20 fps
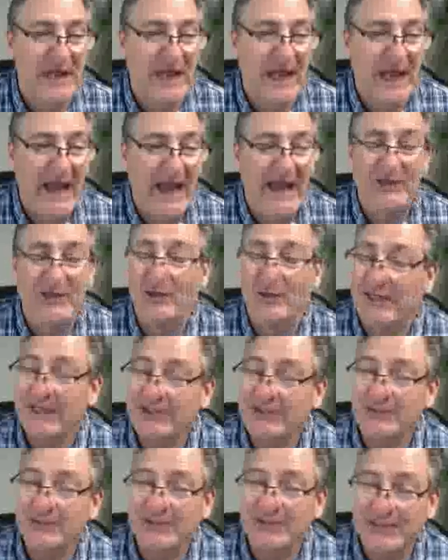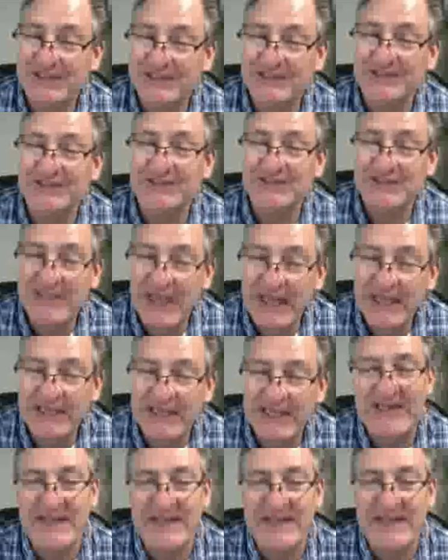and you're interested in
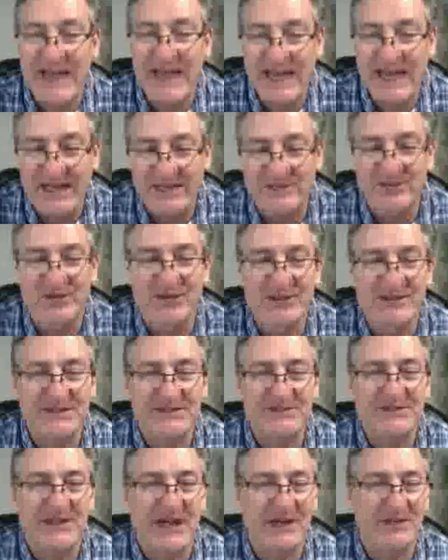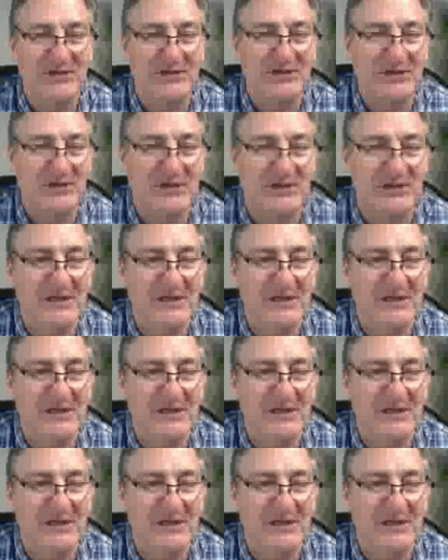staking, take a look at this article.